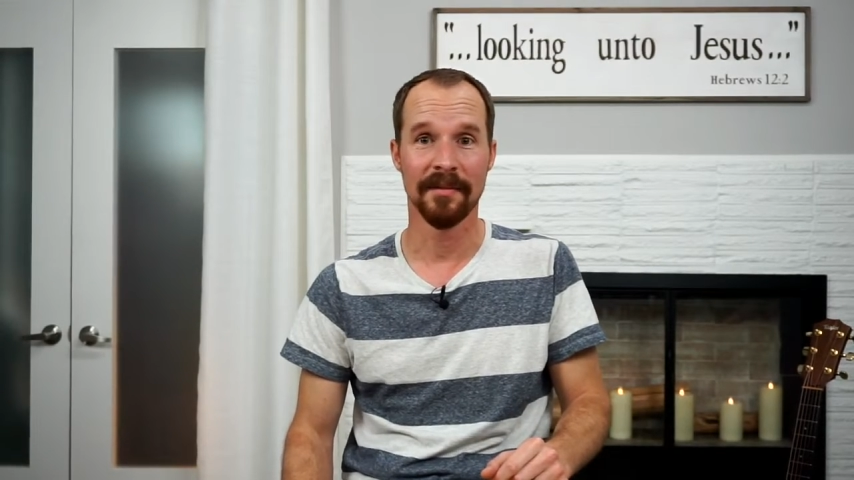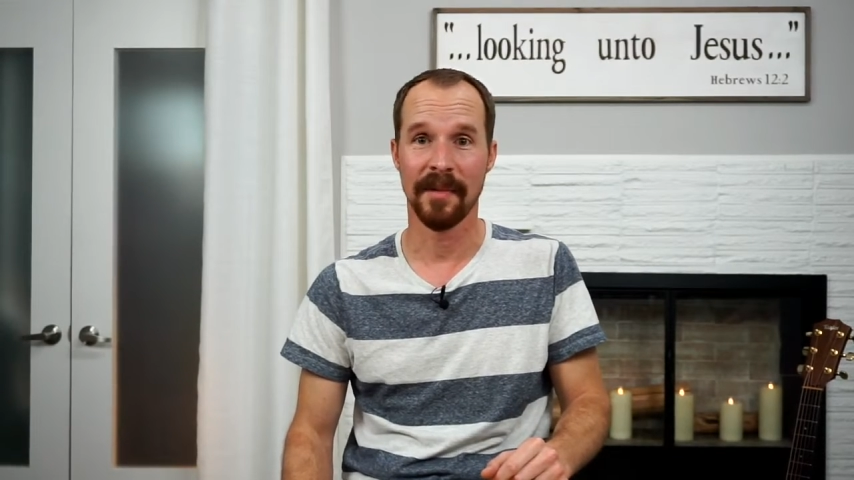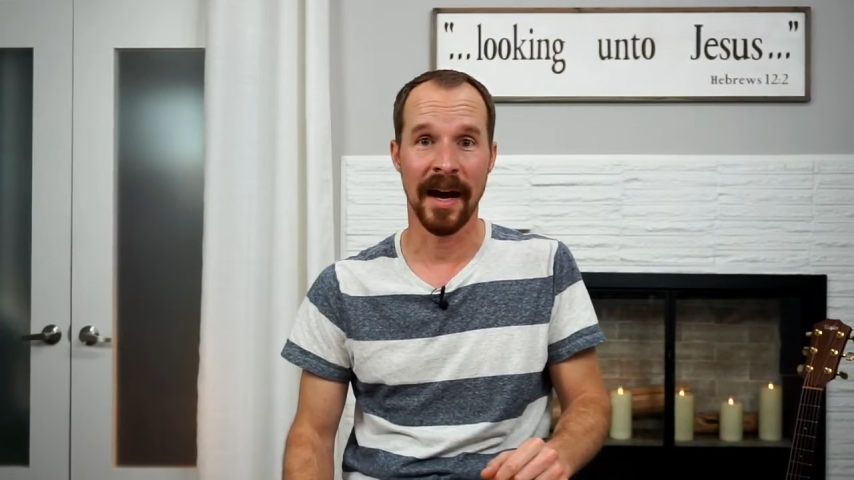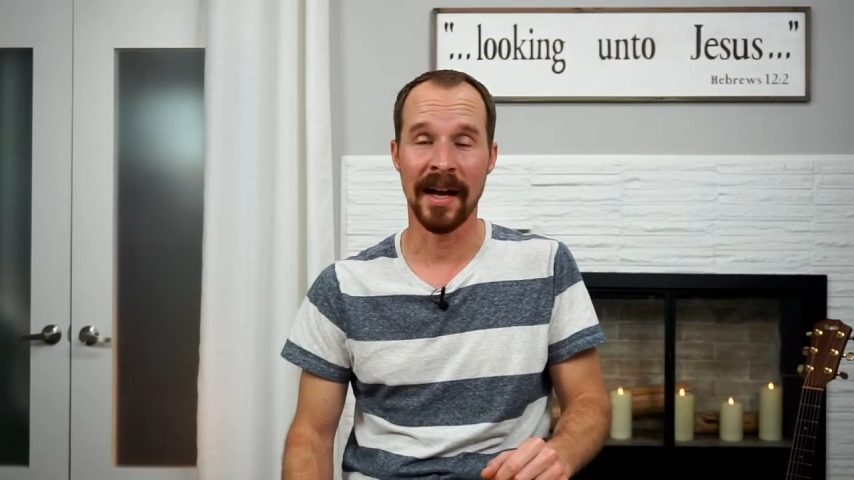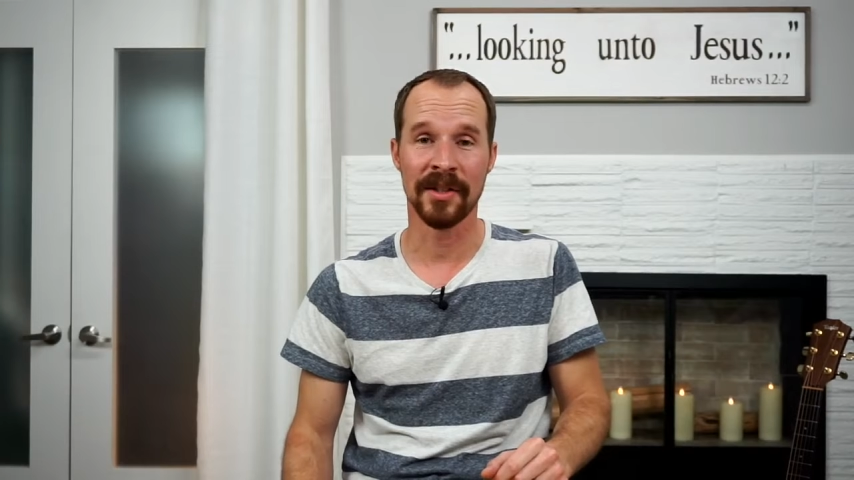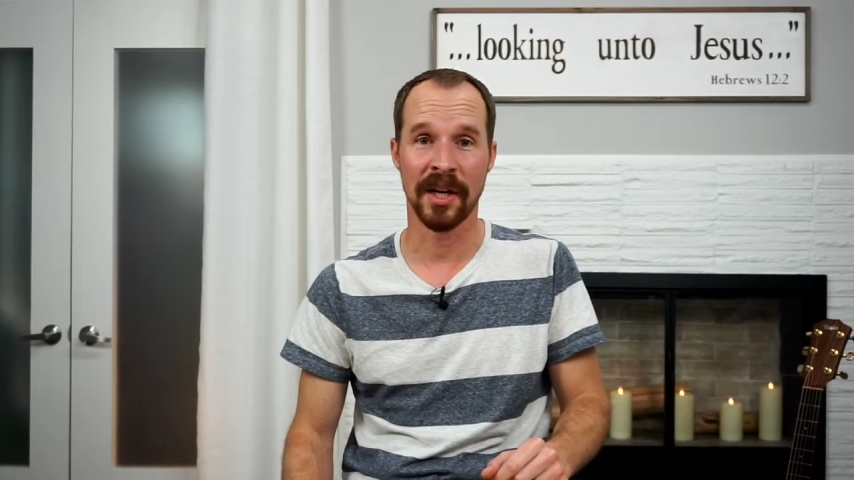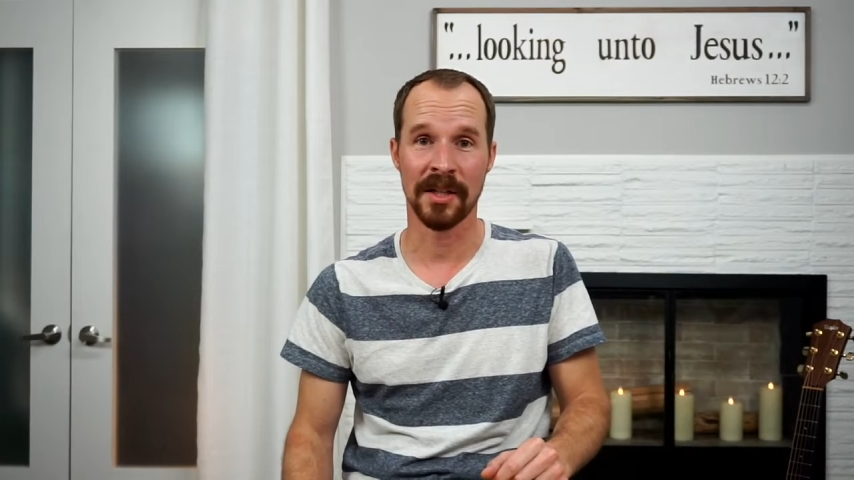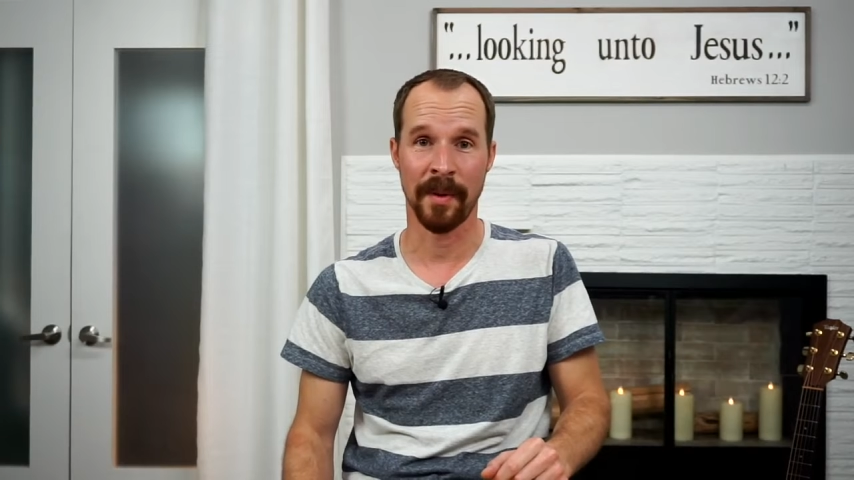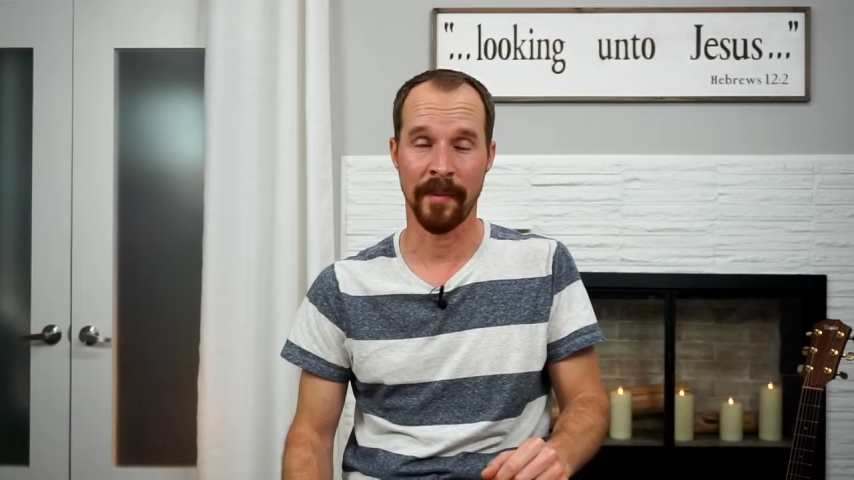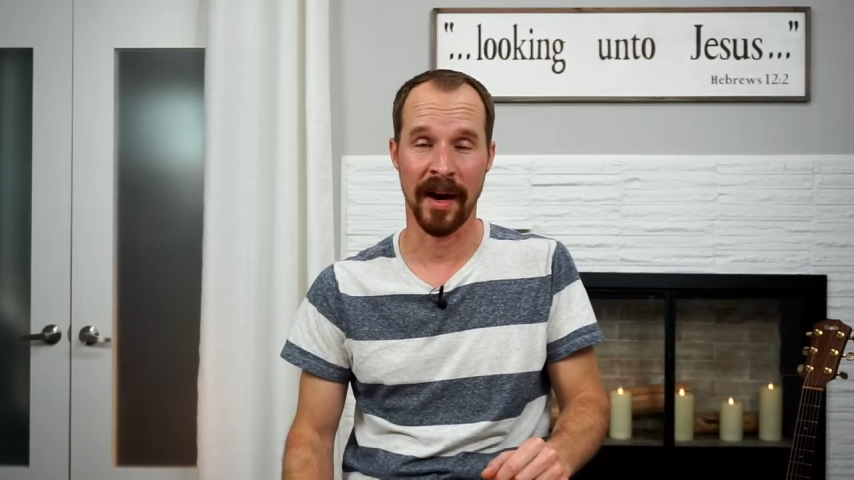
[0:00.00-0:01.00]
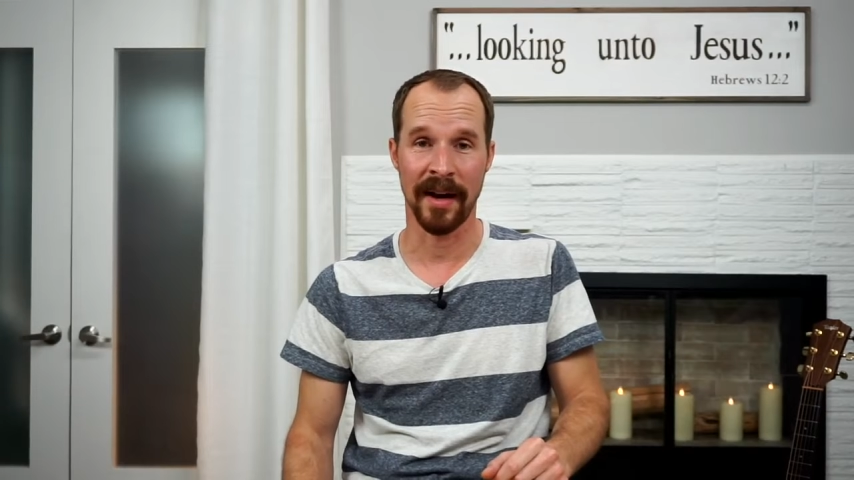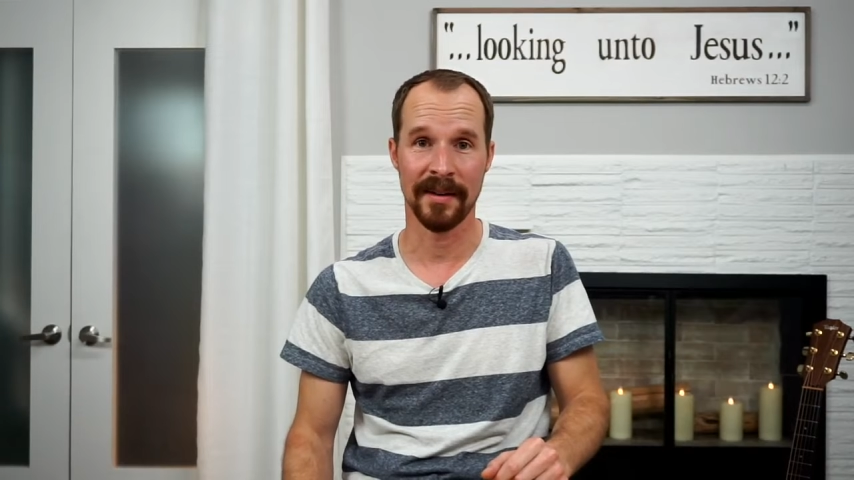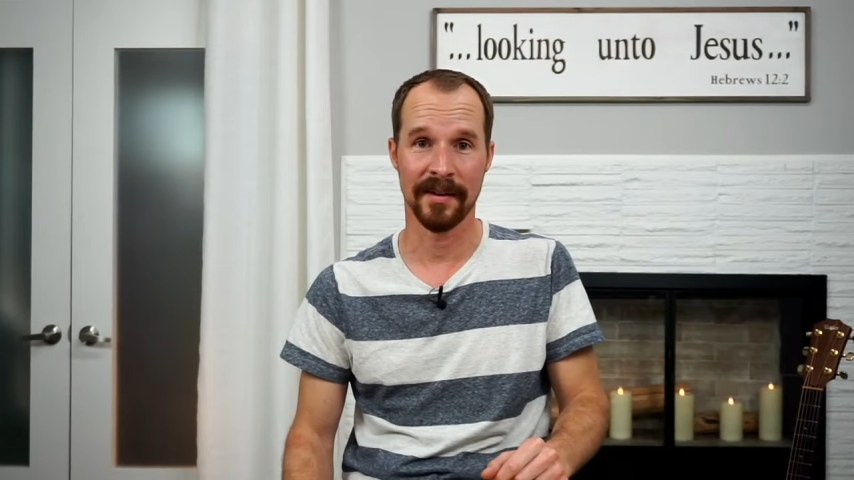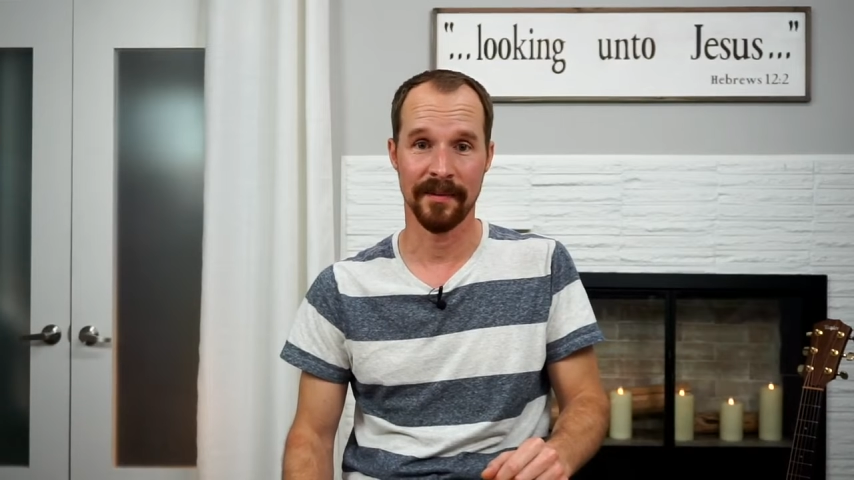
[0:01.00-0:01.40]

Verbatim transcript: I ain't changing my mind.